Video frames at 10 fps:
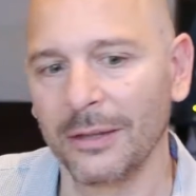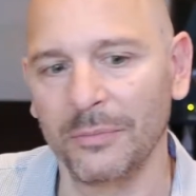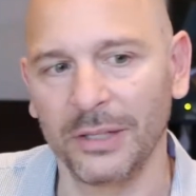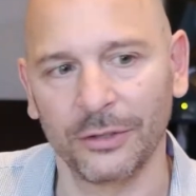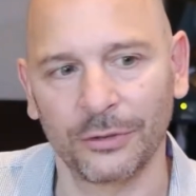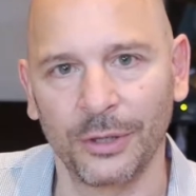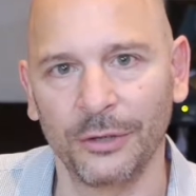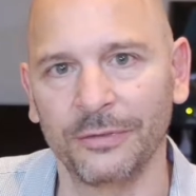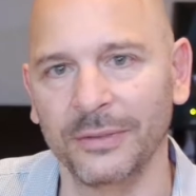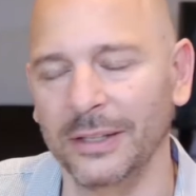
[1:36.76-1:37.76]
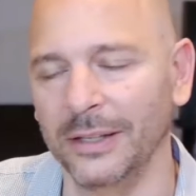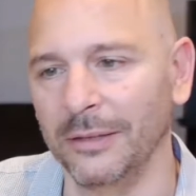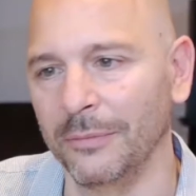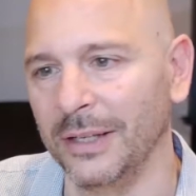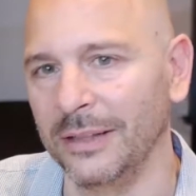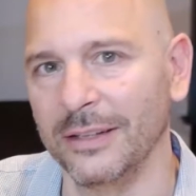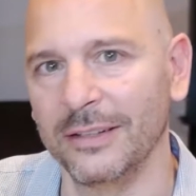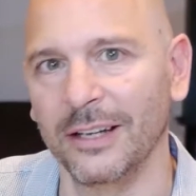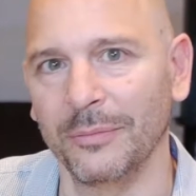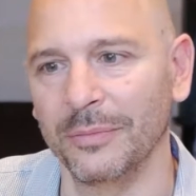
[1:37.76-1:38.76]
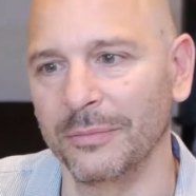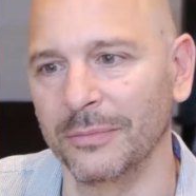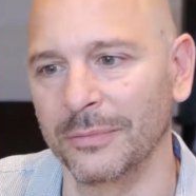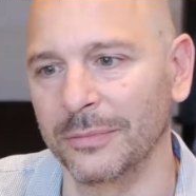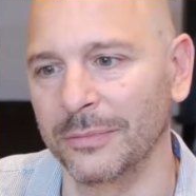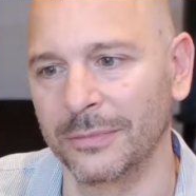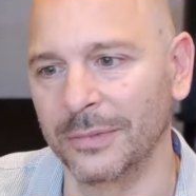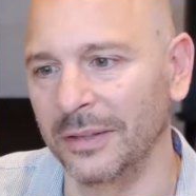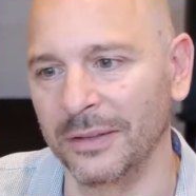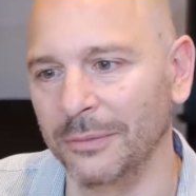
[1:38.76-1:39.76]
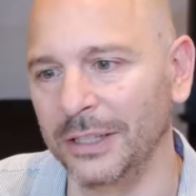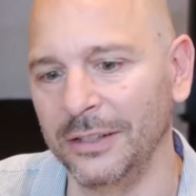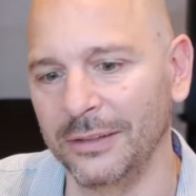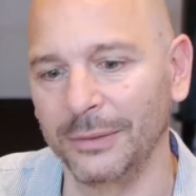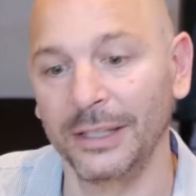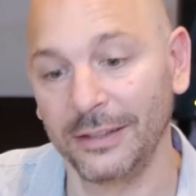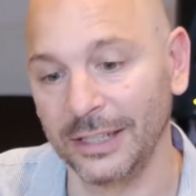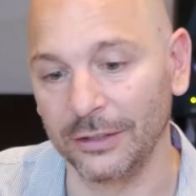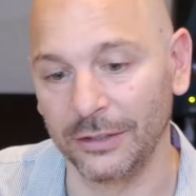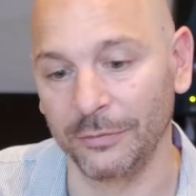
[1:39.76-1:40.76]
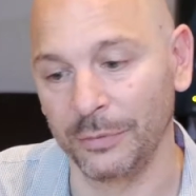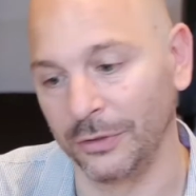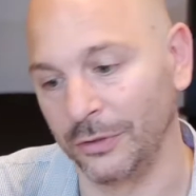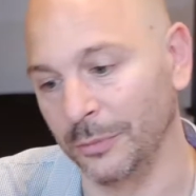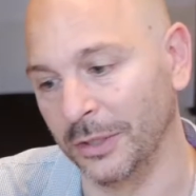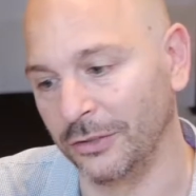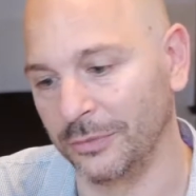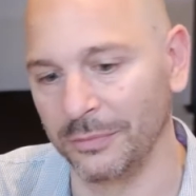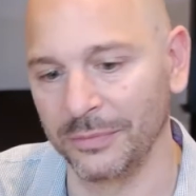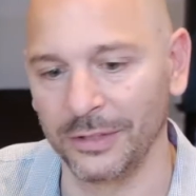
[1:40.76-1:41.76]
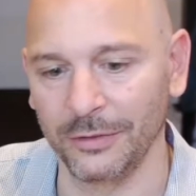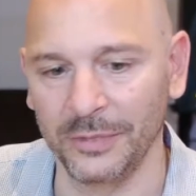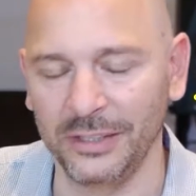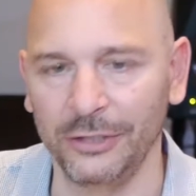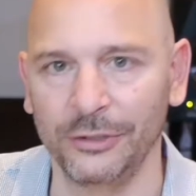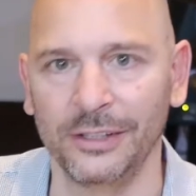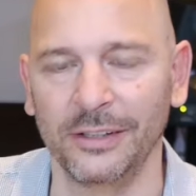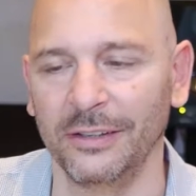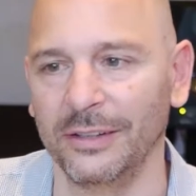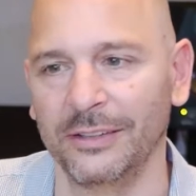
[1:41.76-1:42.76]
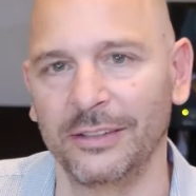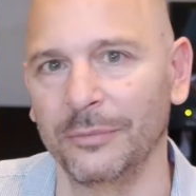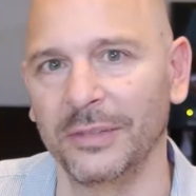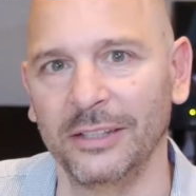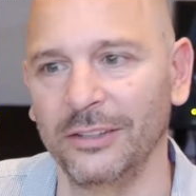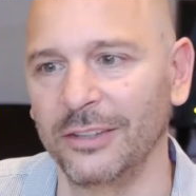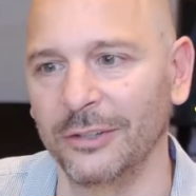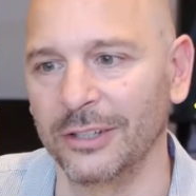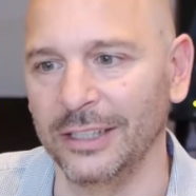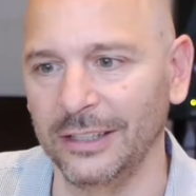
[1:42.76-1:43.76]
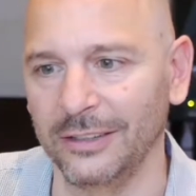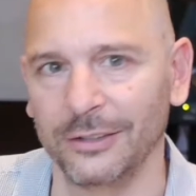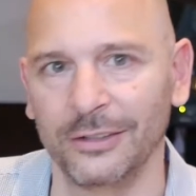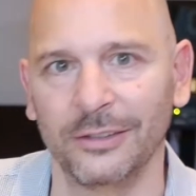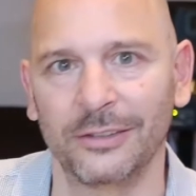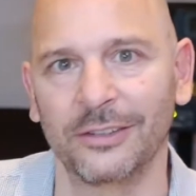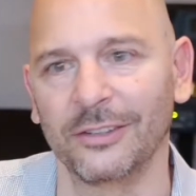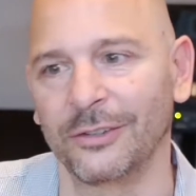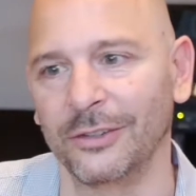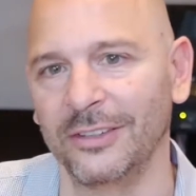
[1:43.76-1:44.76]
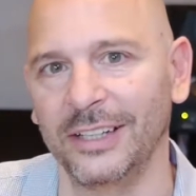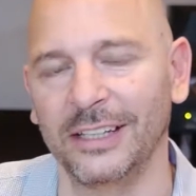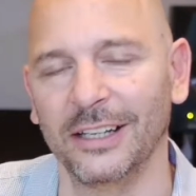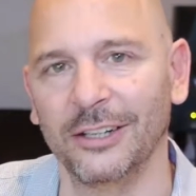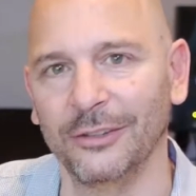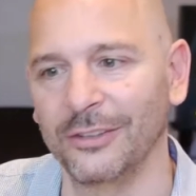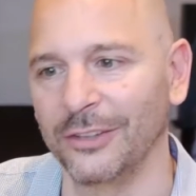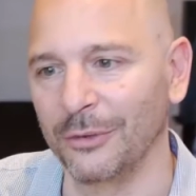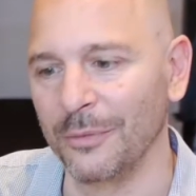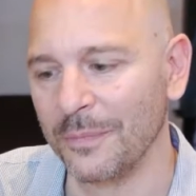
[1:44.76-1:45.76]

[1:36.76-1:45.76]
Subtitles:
because quite often in the dub, when they think you've put too much sort of material in the sub, they just don't like it, so they're just going to take it out. So